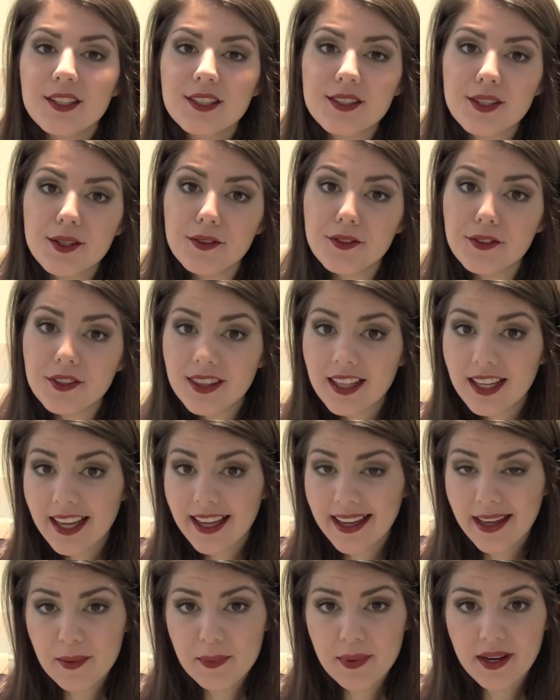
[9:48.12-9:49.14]
So for the
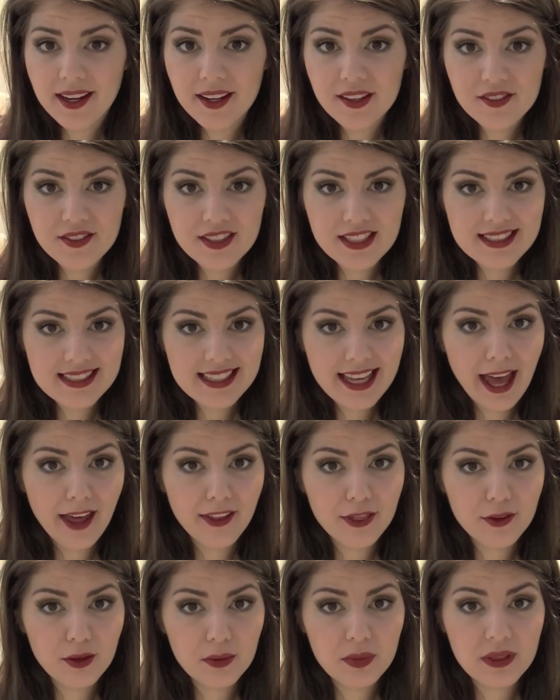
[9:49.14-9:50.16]
hair part of this
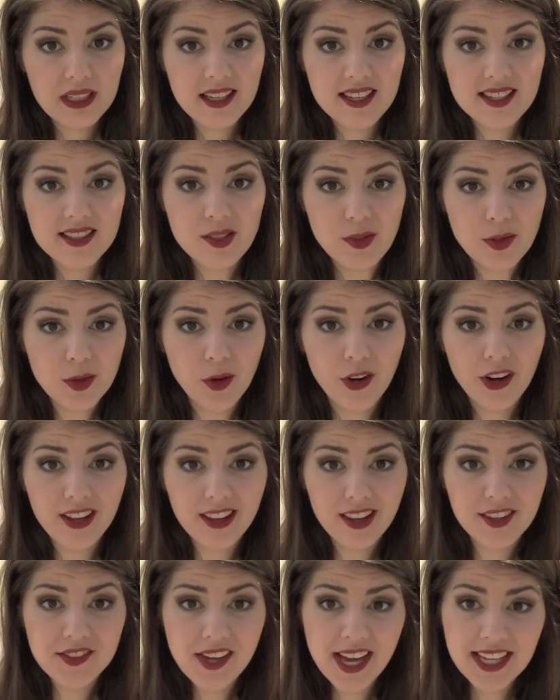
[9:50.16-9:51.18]
Katherine Pierce tutorial,
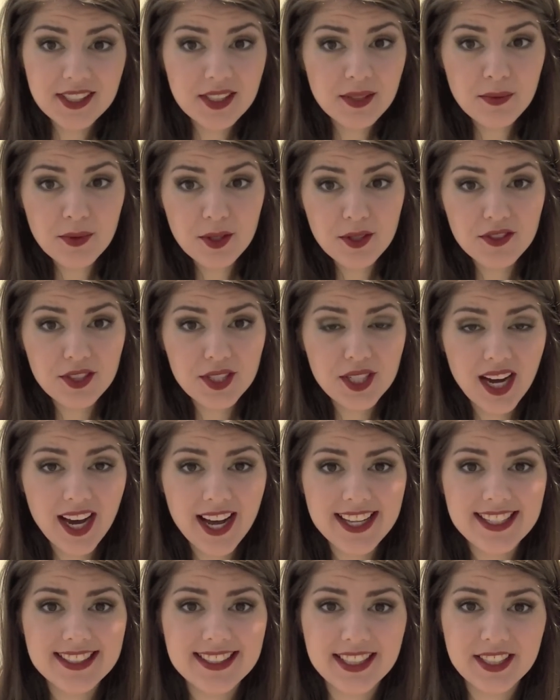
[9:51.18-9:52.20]
I've had to move you
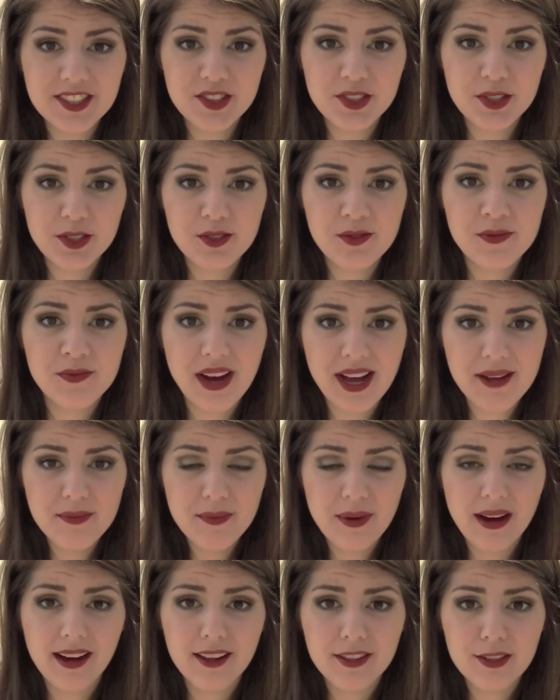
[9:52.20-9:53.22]
guys into my
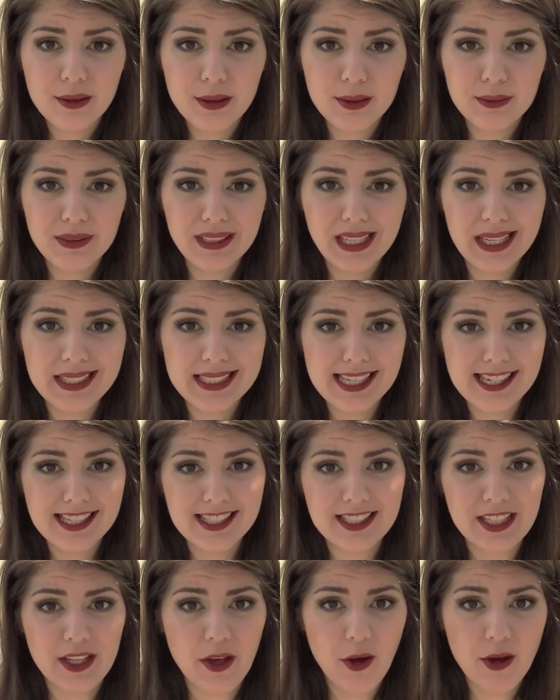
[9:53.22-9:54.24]
bathroom because that
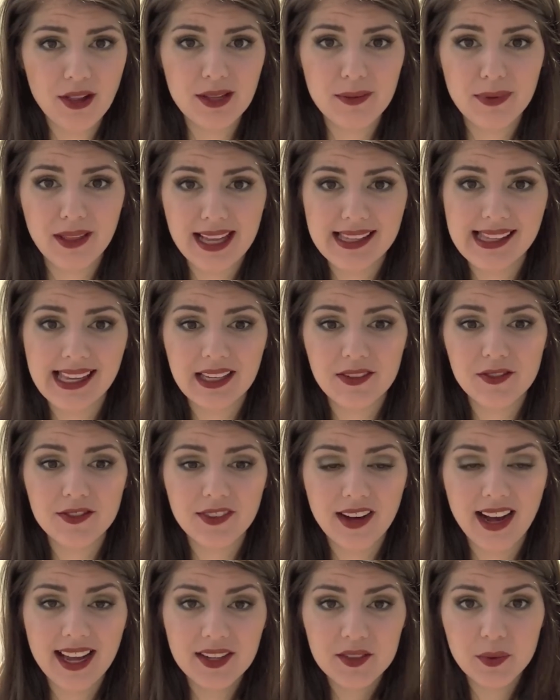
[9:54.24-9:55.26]
is the only place I can
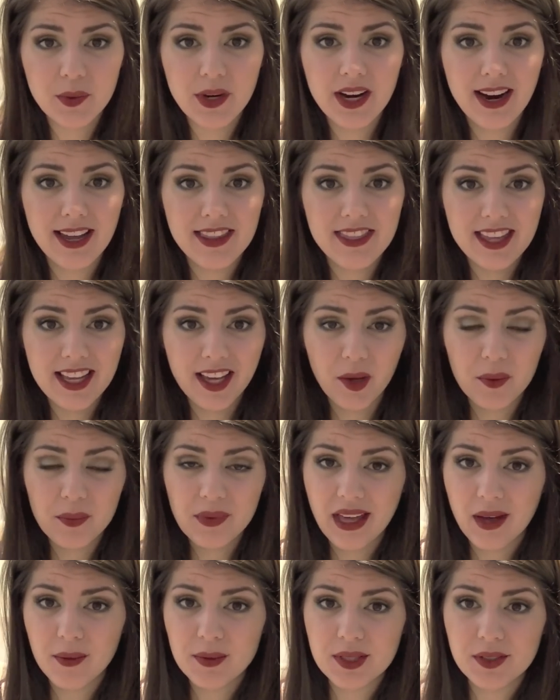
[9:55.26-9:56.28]
find where I think I'll
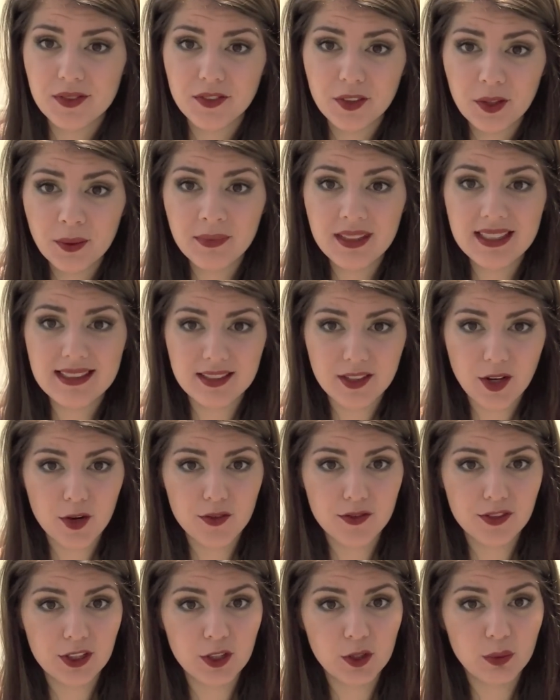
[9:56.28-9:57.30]
be able to film this and
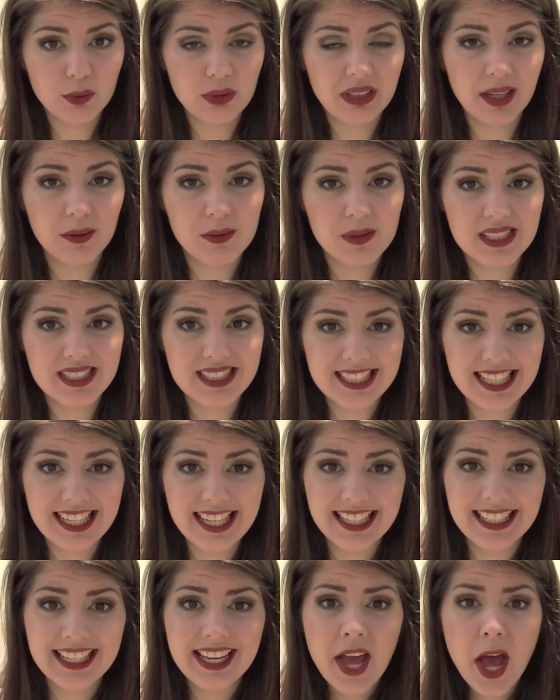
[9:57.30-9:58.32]
hopefully you'll be able to
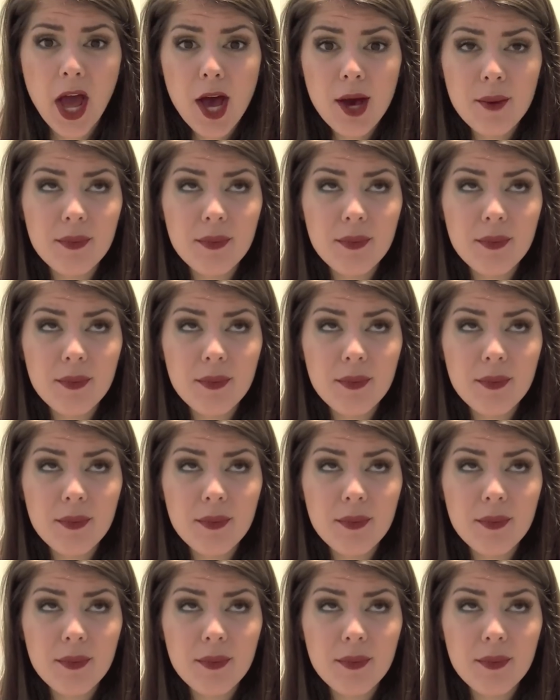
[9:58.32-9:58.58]
see it.